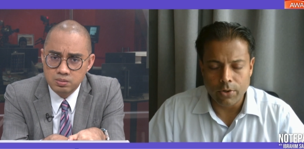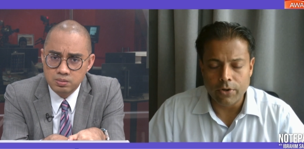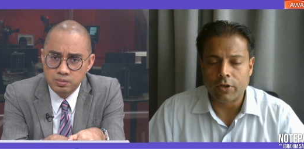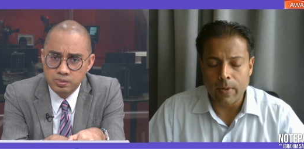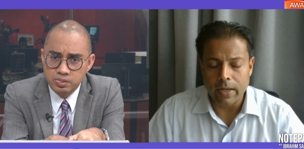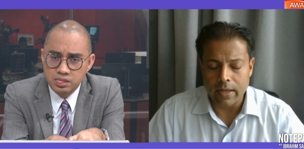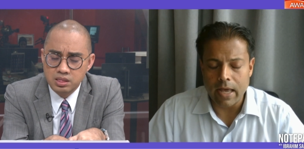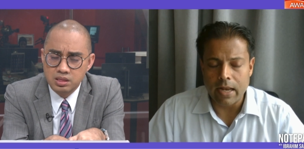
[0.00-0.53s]
Speaker 1: don't
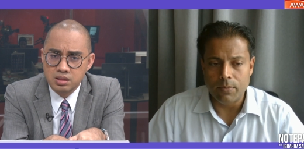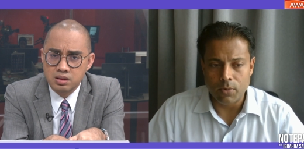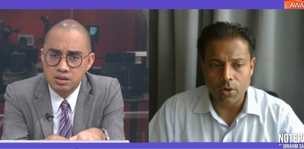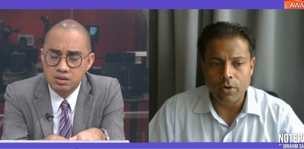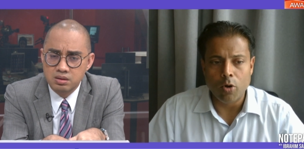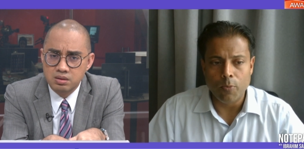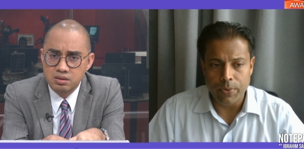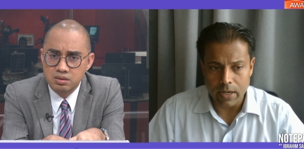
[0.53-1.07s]
expect any
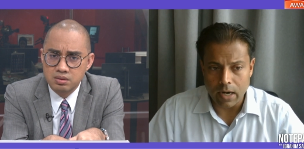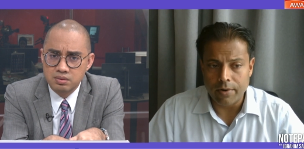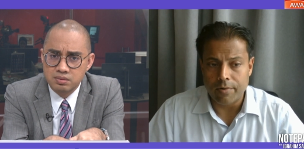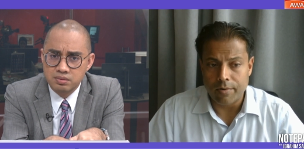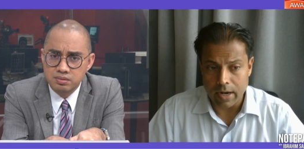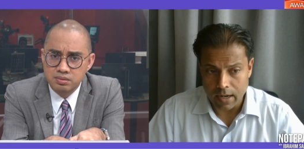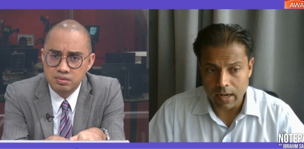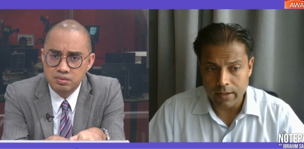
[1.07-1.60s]
more OPR
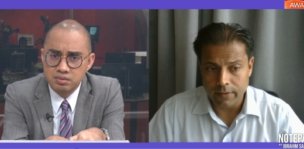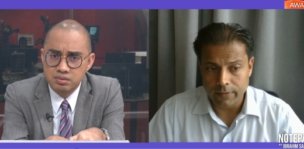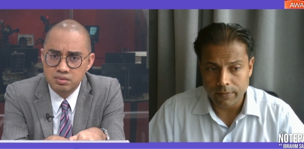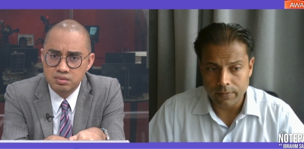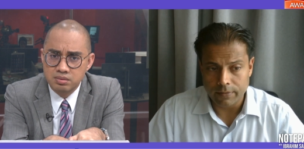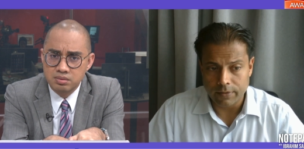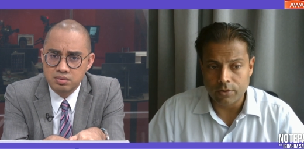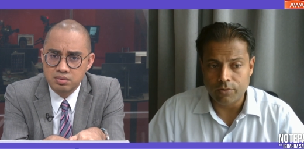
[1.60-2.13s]
rate
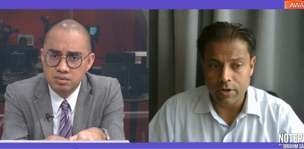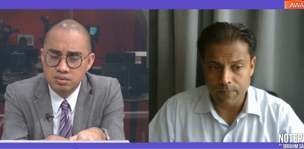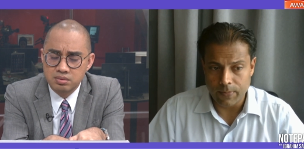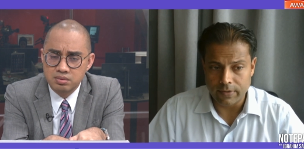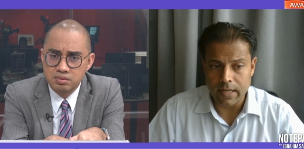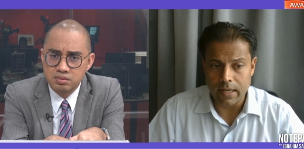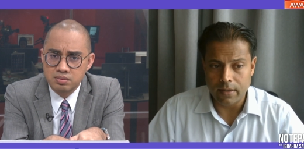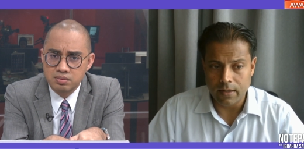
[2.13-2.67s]
hikes. So three
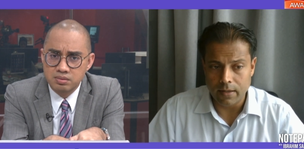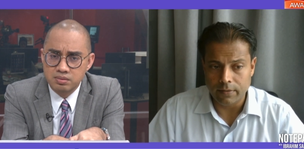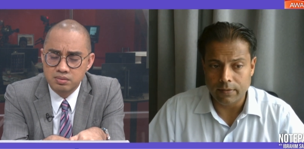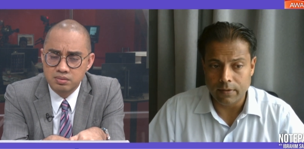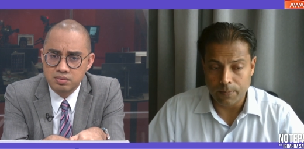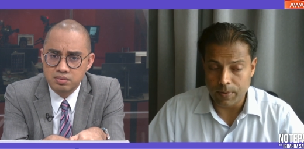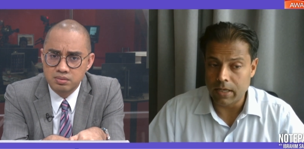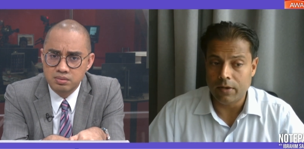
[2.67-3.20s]
percent
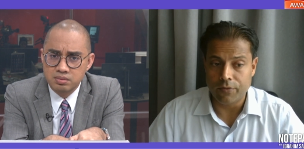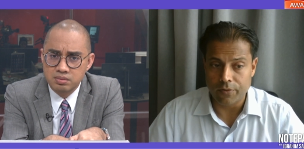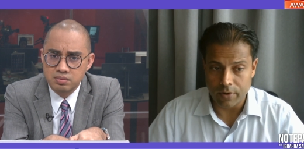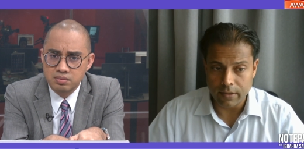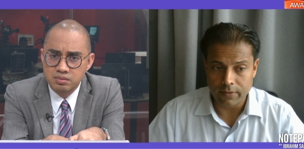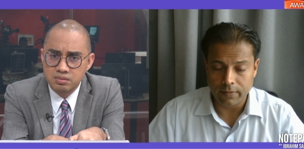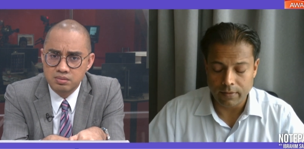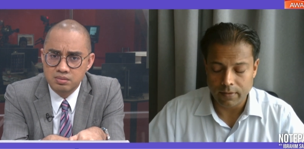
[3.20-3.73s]
is the peak
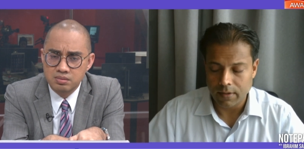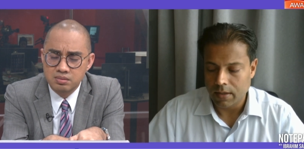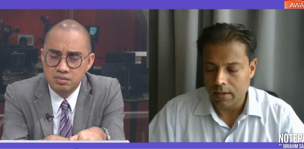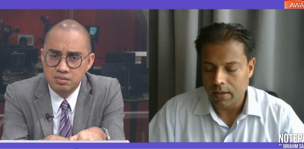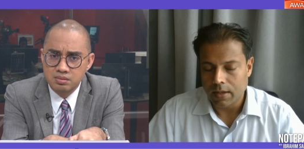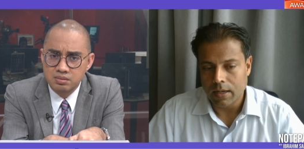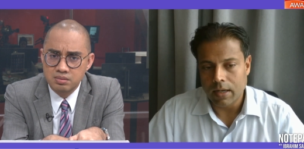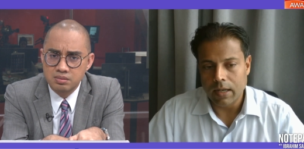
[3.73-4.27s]
for us,
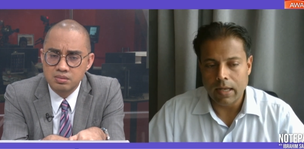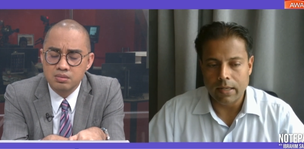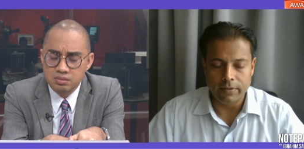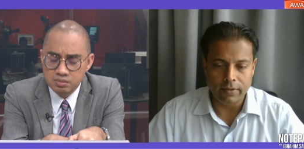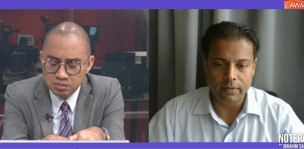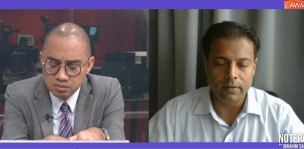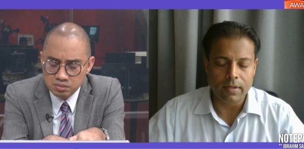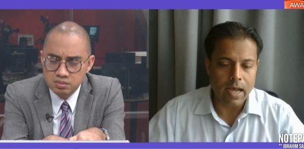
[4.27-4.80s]
uh, and
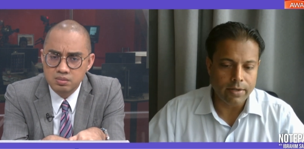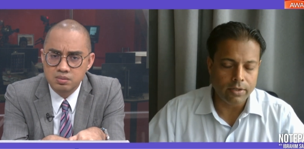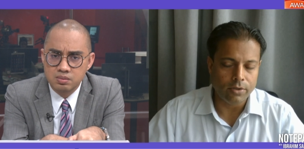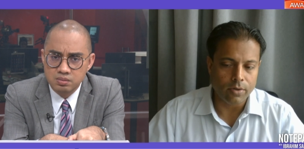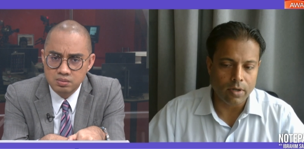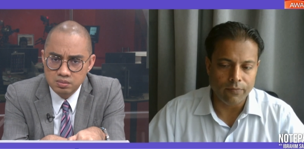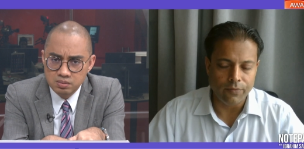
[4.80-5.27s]
this is tied into